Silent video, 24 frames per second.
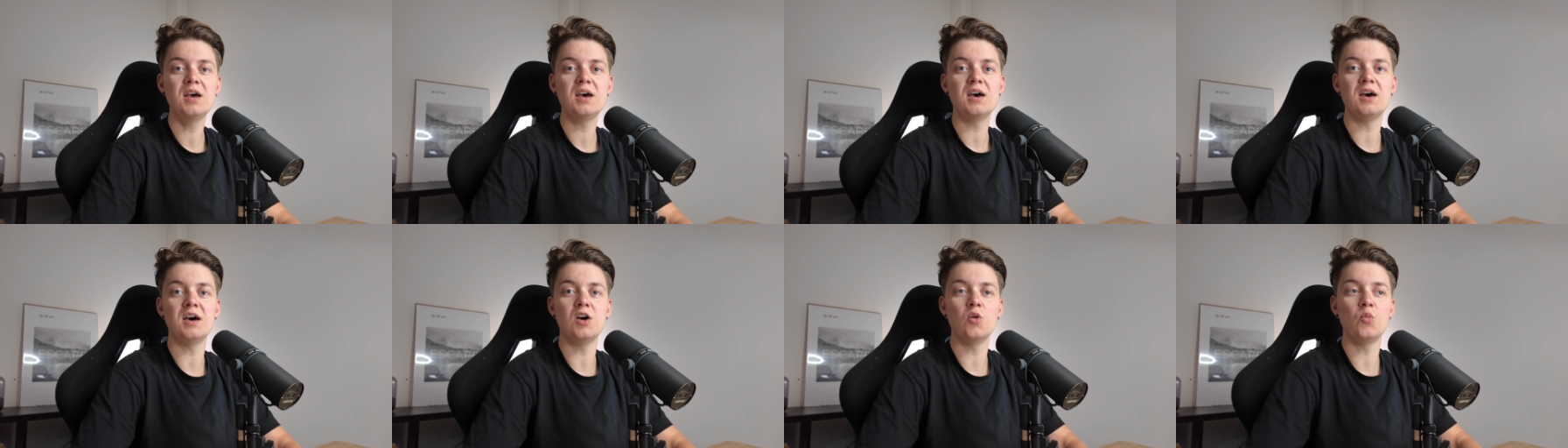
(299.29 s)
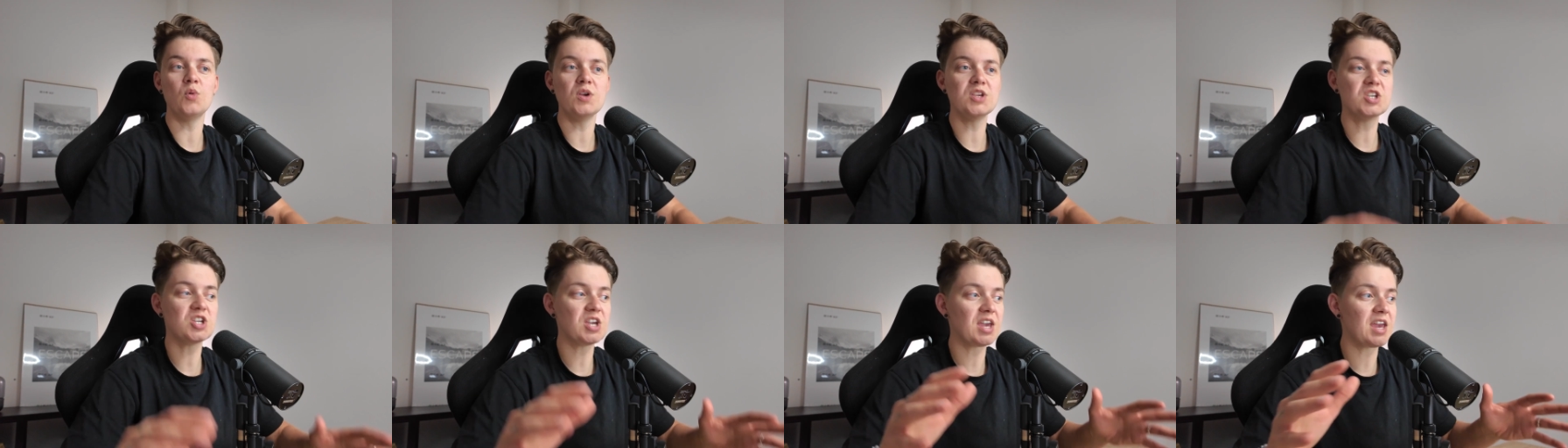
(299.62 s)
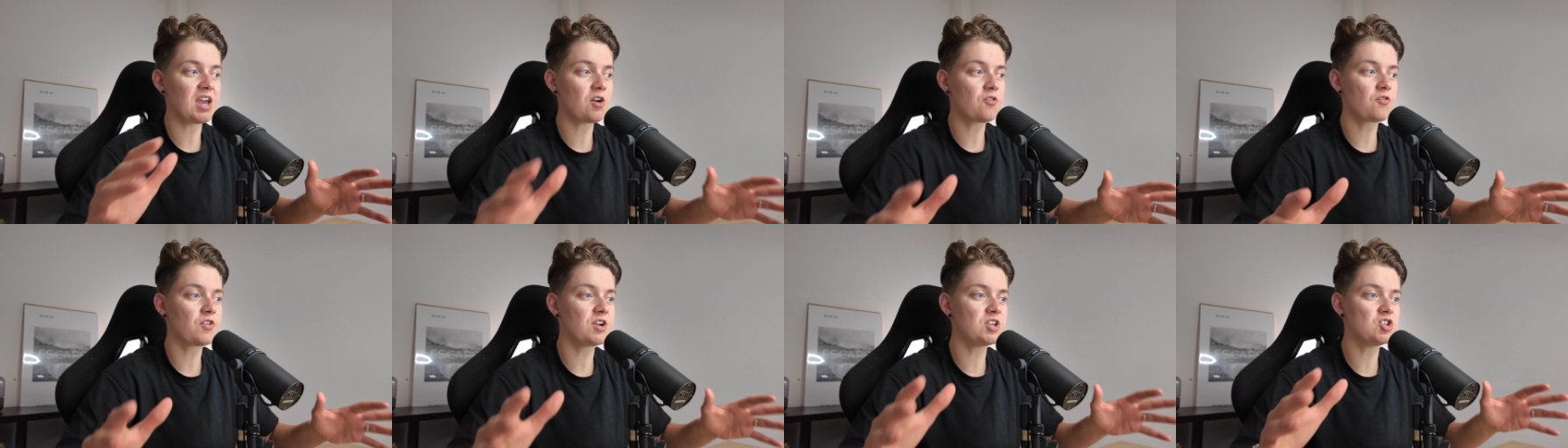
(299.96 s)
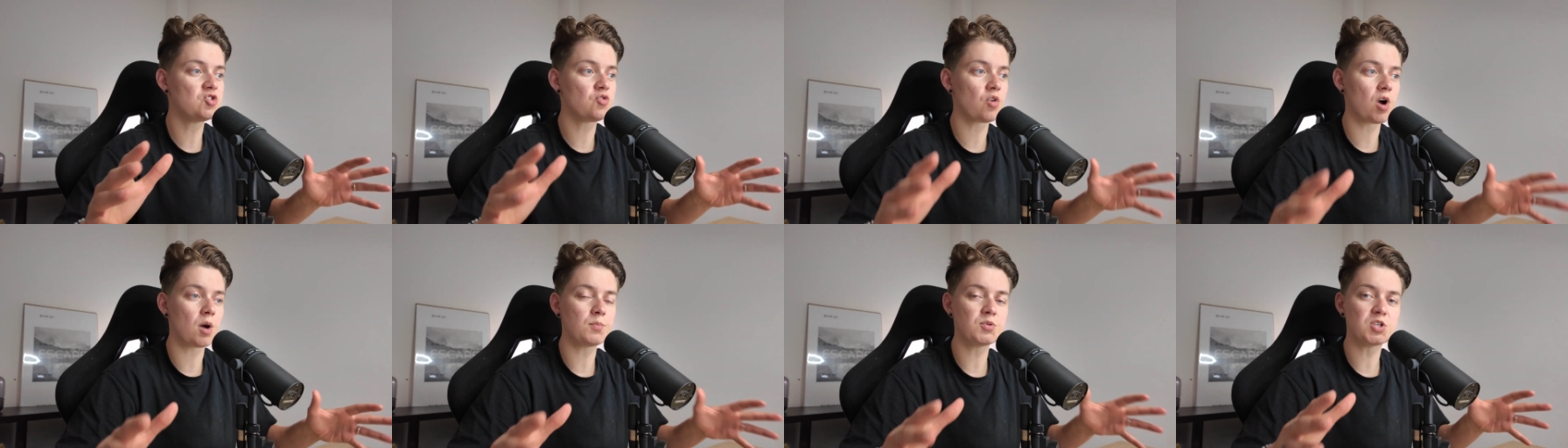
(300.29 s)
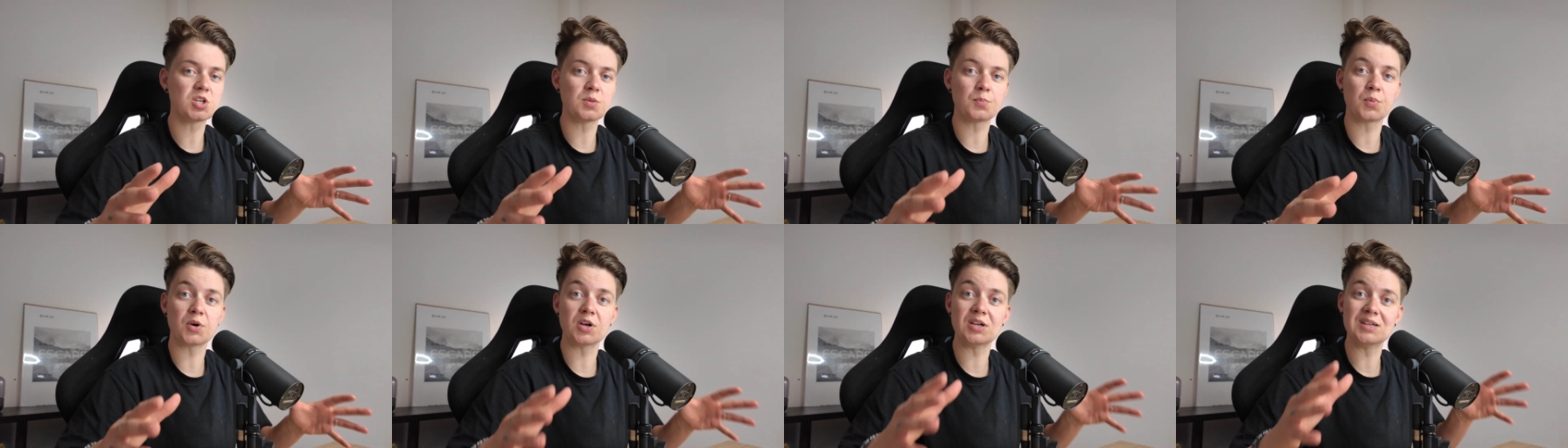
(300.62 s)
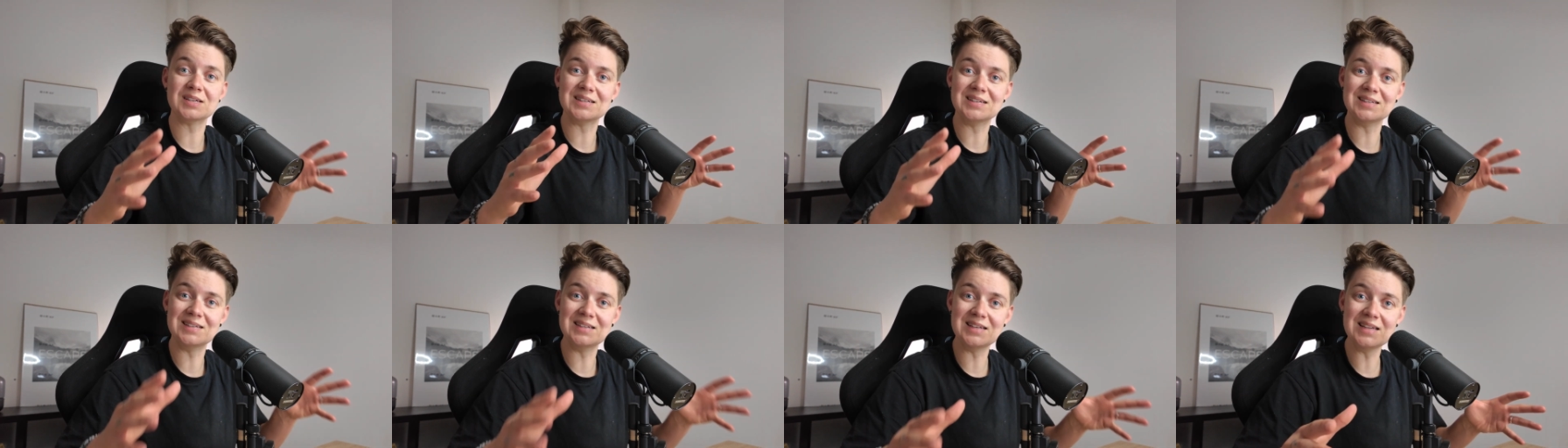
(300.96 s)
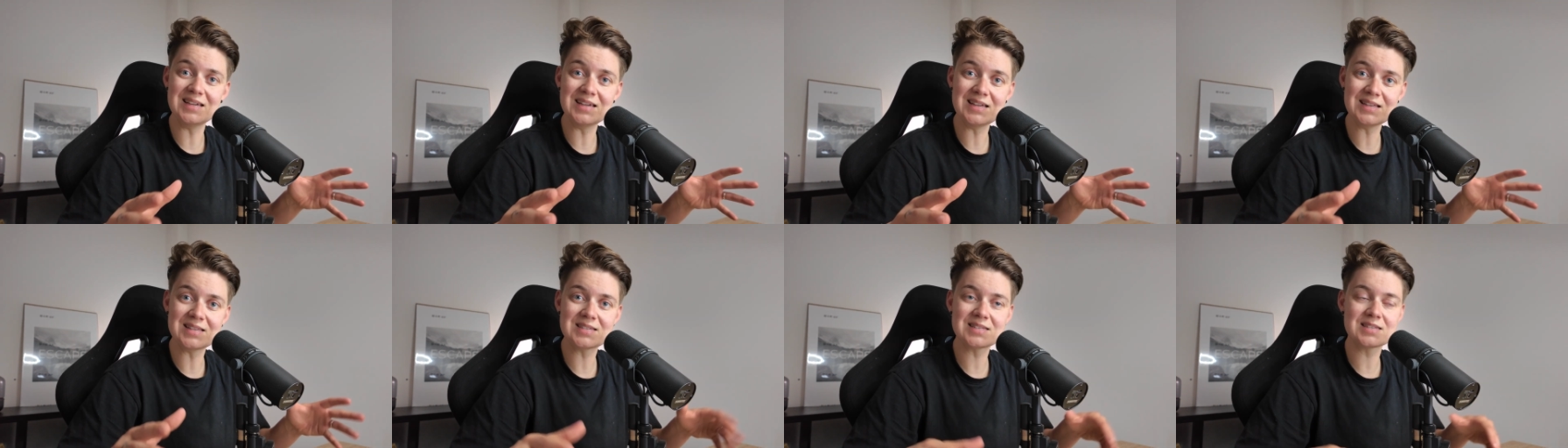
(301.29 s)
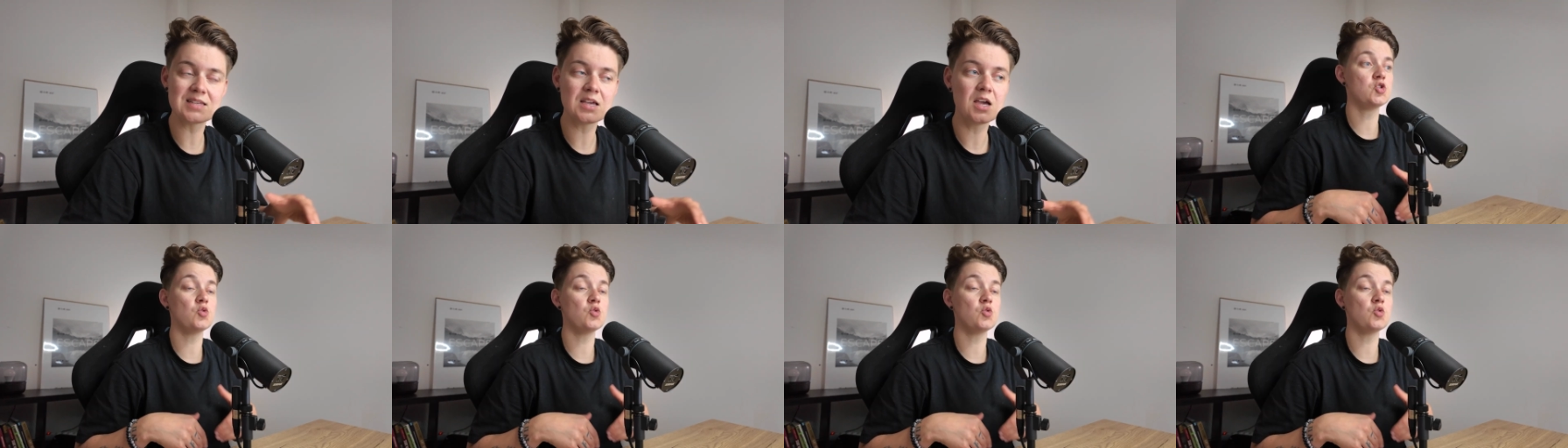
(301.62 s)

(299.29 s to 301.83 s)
uh, which every dropshipper needs